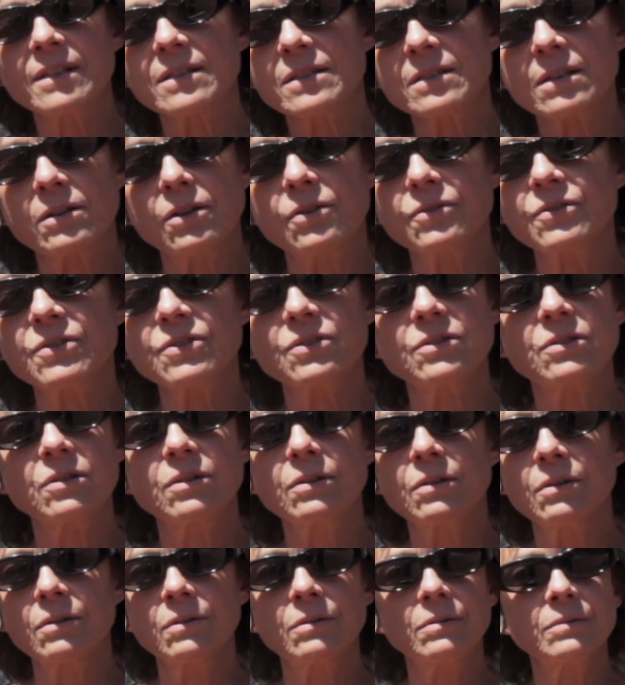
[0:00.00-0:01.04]
It's close
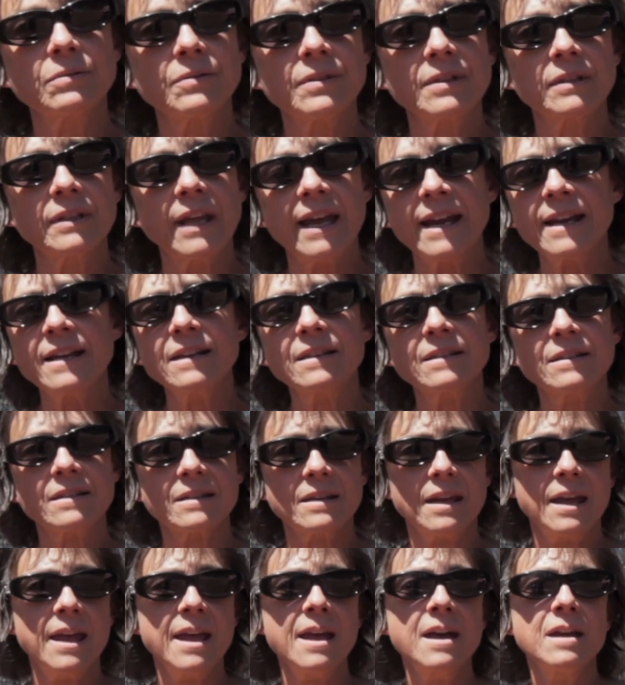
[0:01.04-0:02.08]
to
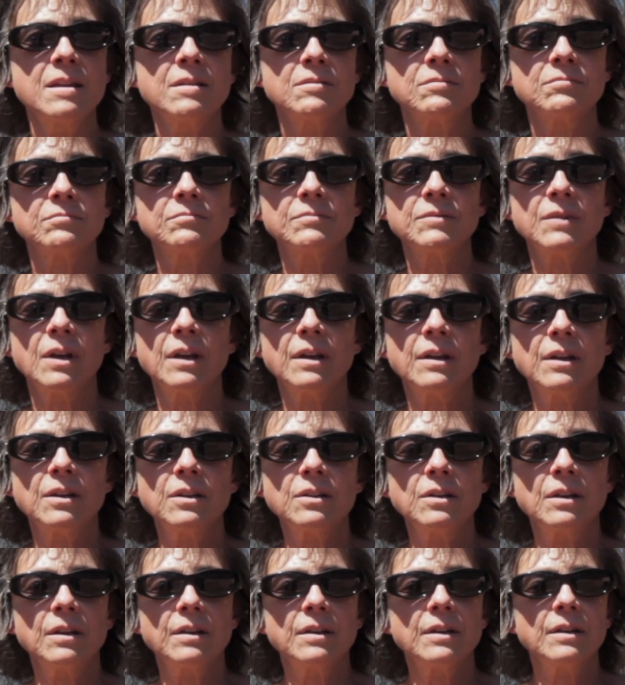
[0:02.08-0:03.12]
lakes and
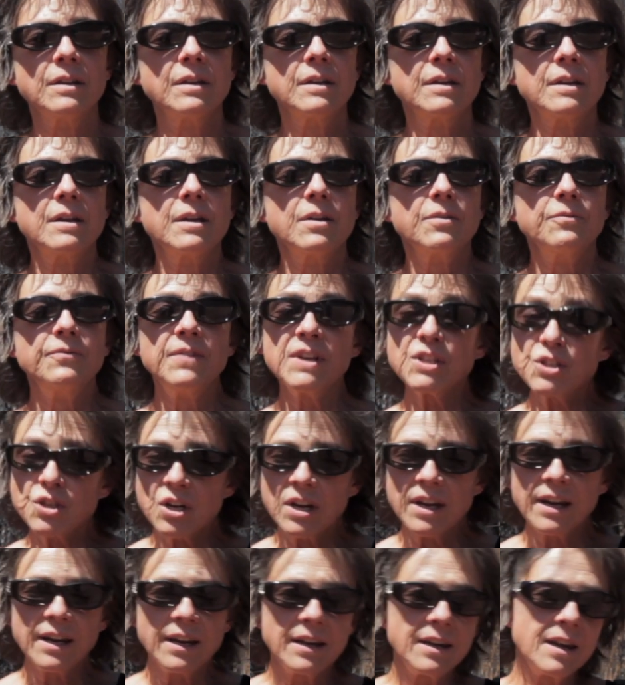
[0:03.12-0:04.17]

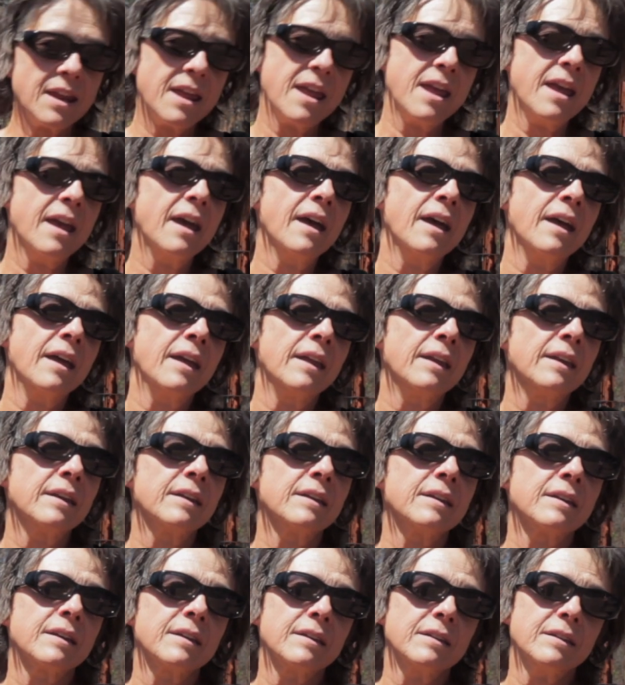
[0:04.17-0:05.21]
fishing,
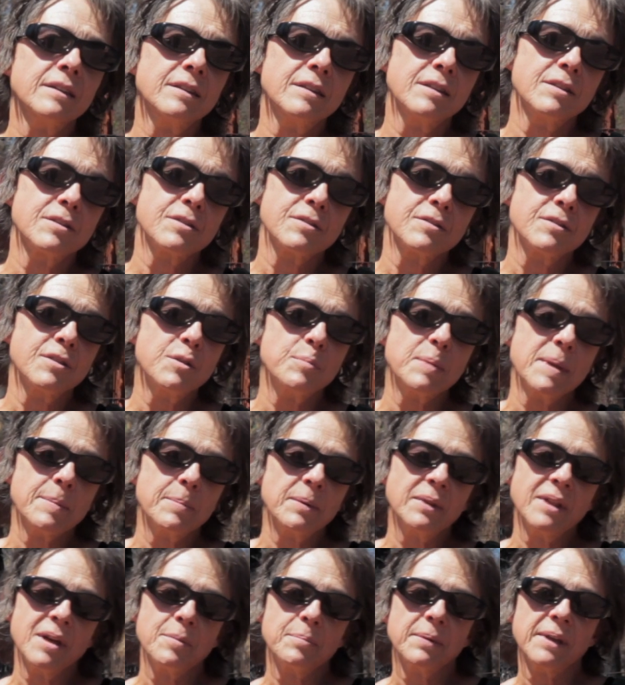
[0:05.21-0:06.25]
and the
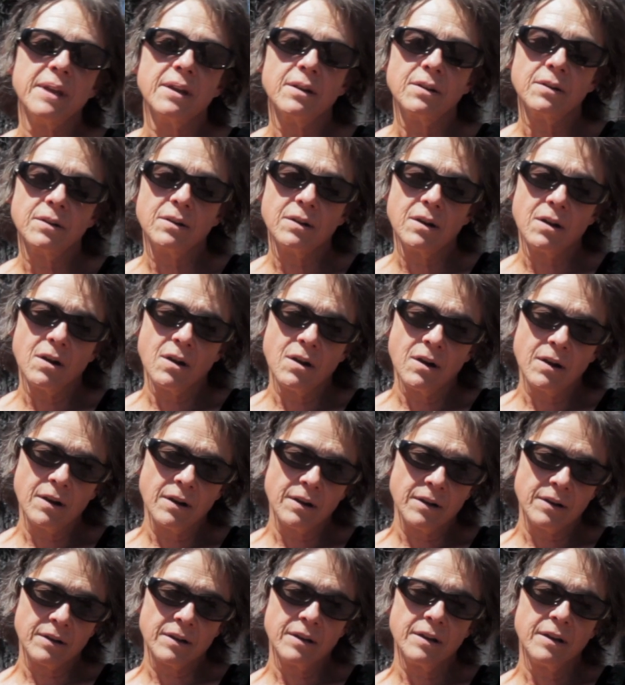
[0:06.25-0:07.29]
people up here
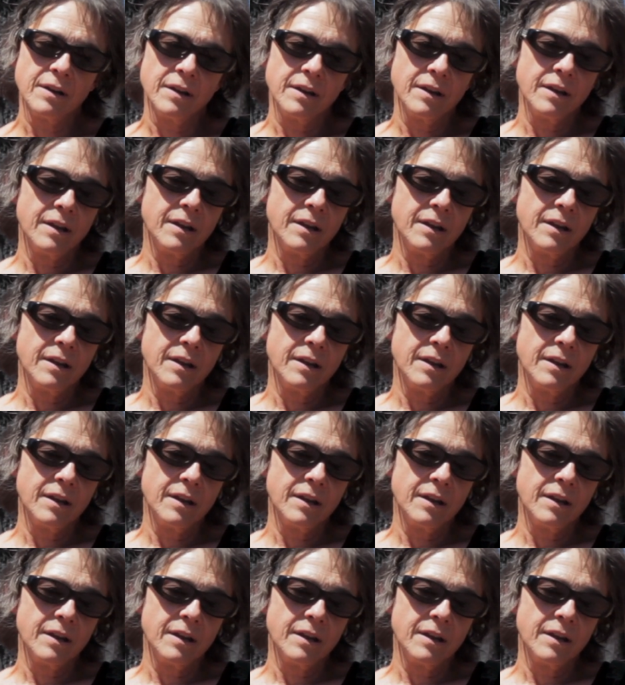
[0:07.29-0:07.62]
are,